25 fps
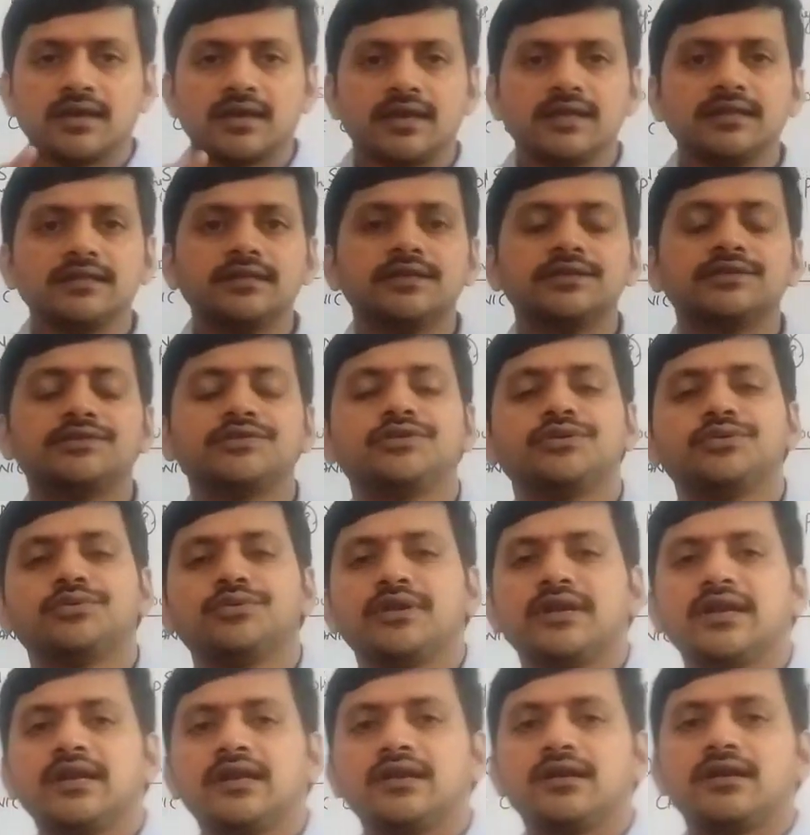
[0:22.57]
In this
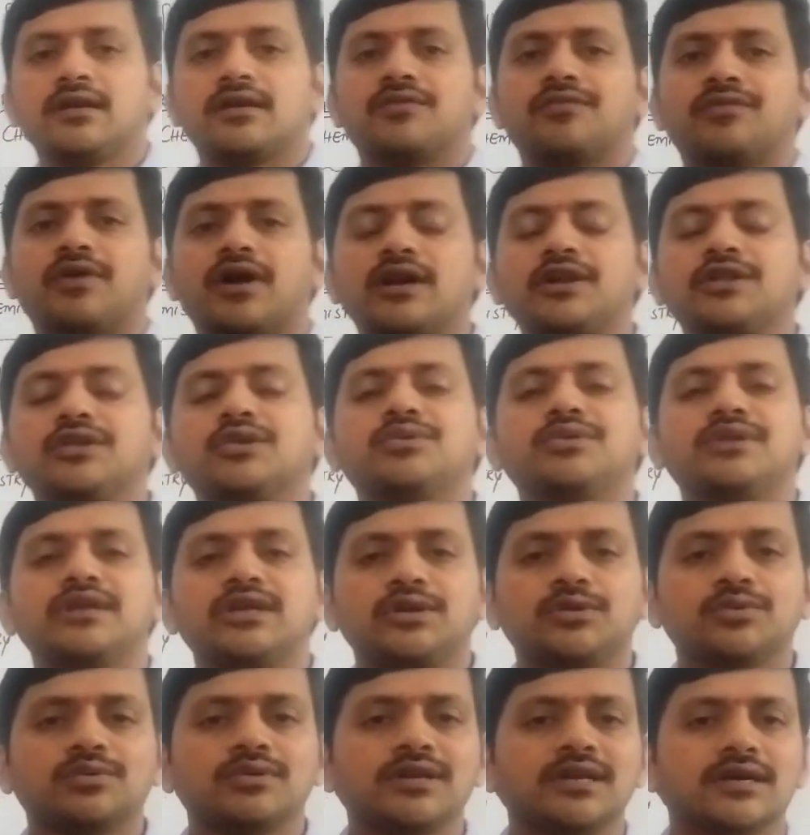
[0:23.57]
unit, what you
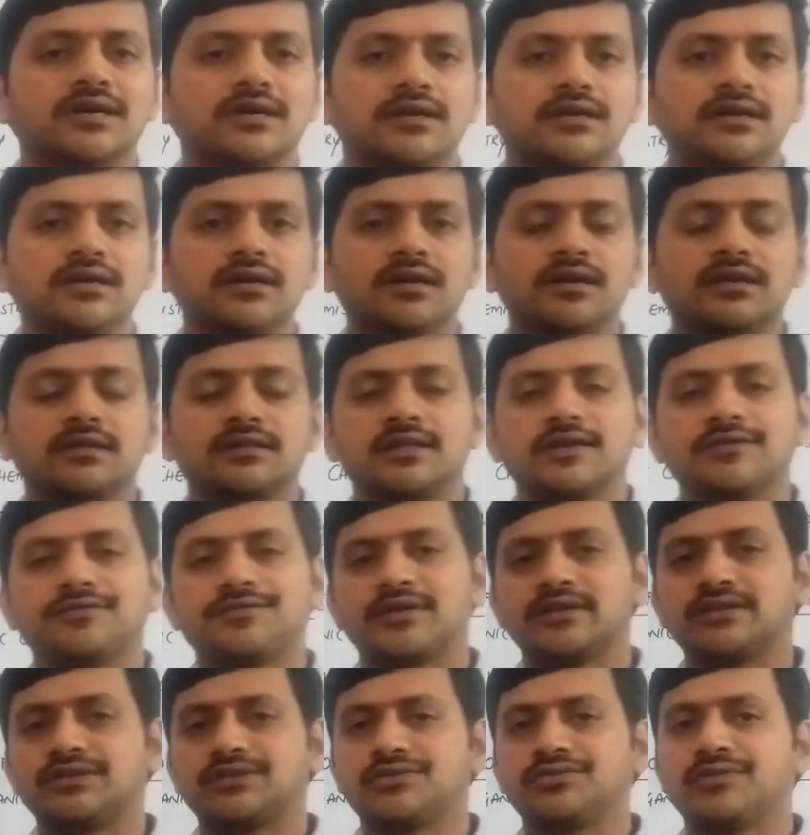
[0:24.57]
need to learn, the
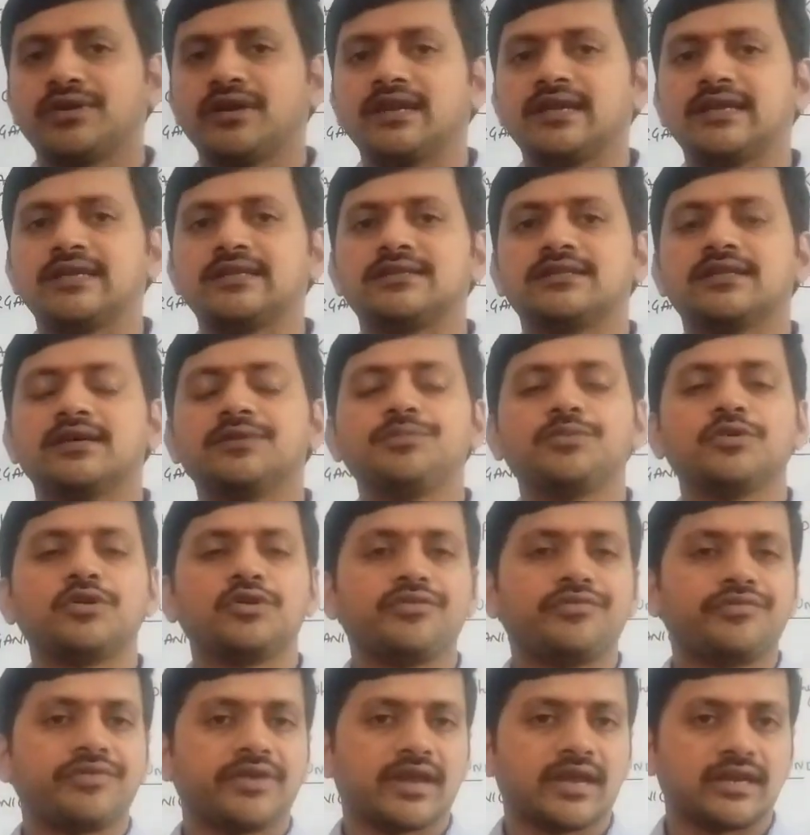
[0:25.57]
first one is the
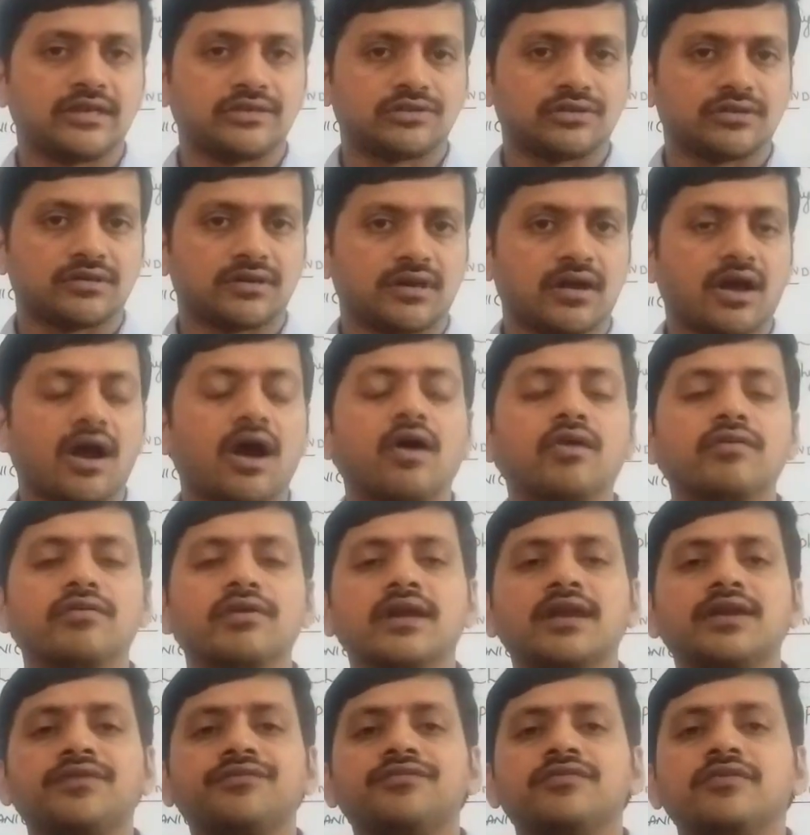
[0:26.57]
purification. How
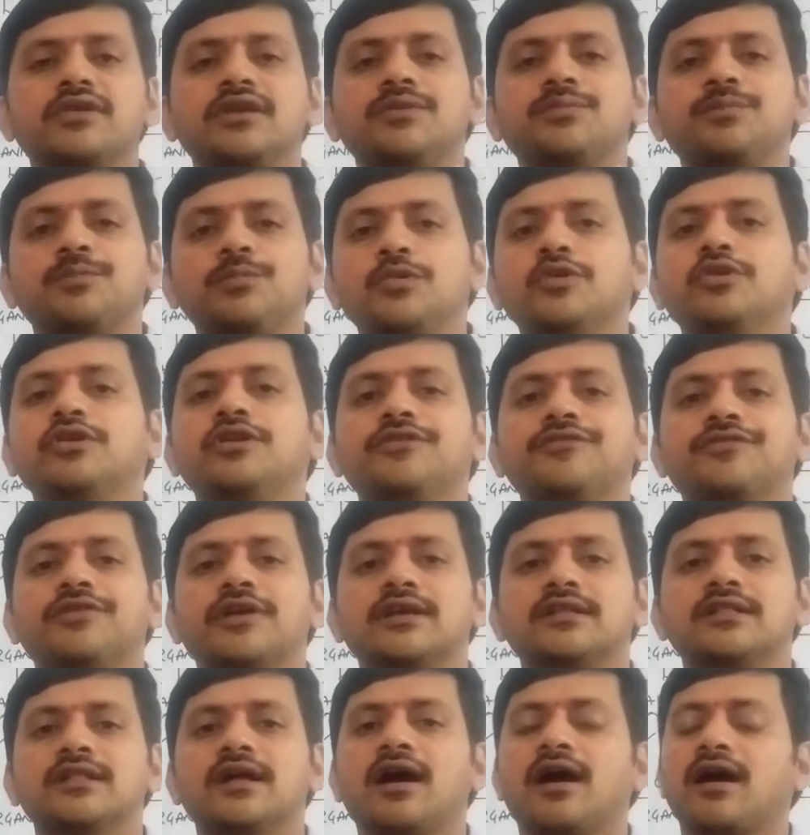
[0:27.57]
can we
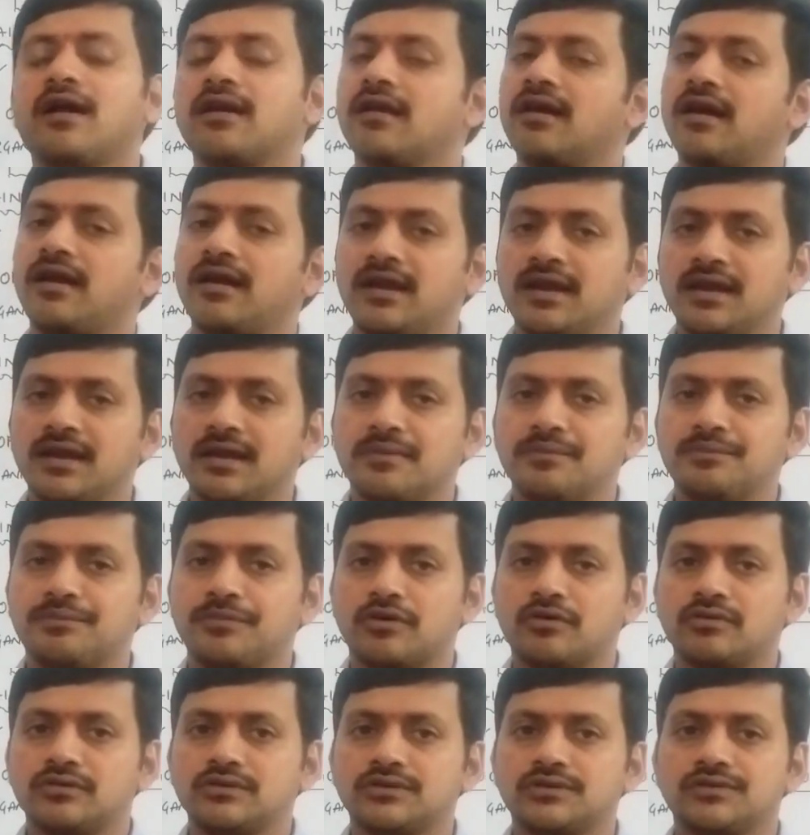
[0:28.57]
purify the organic
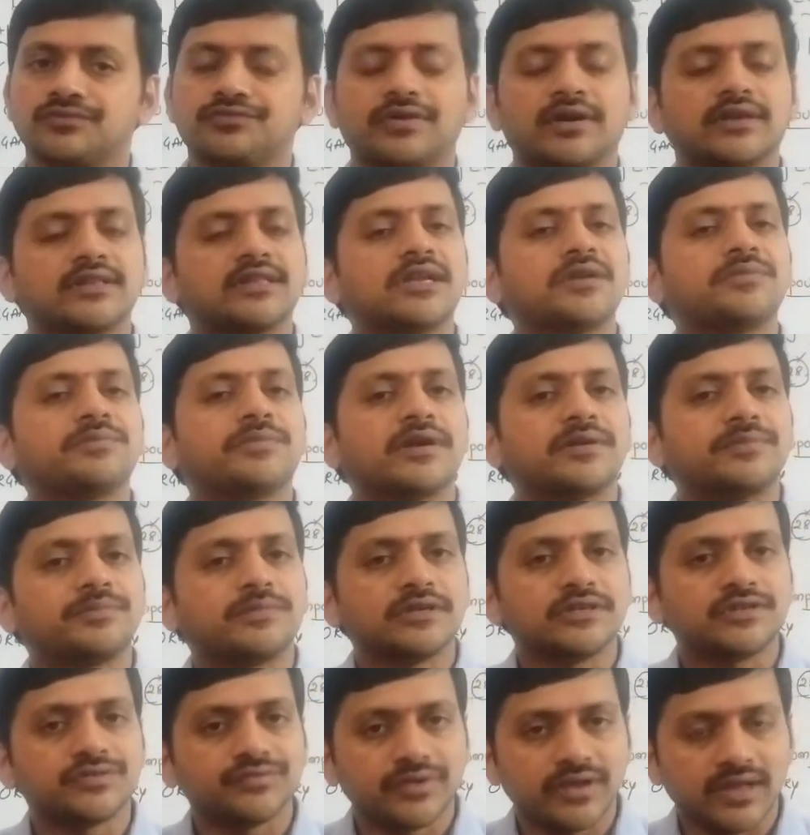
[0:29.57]
compounds? For that
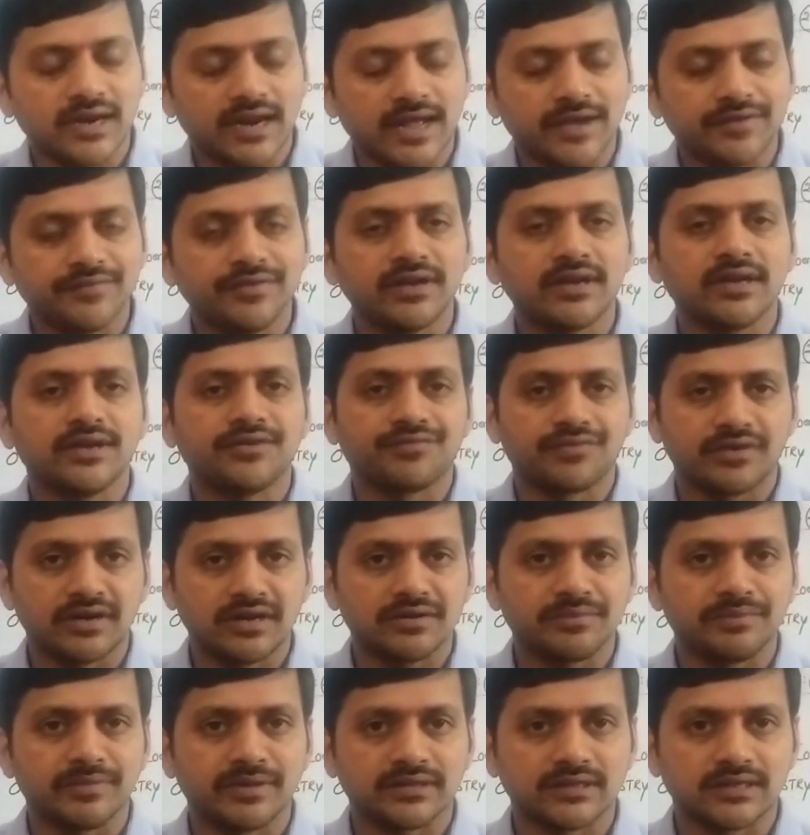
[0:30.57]
purpose, we are having
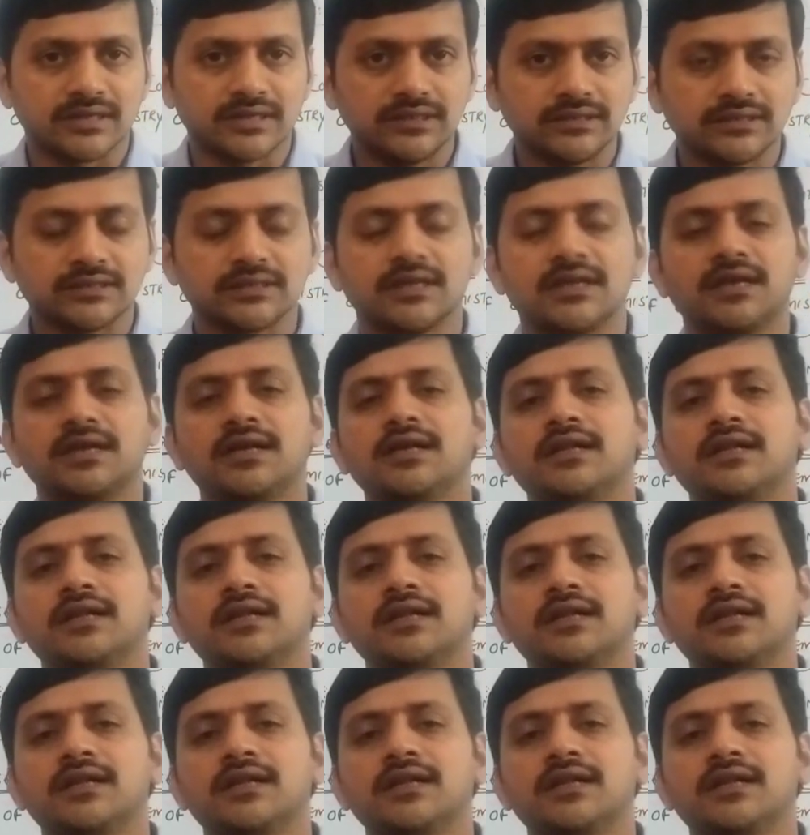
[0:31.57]
different methods.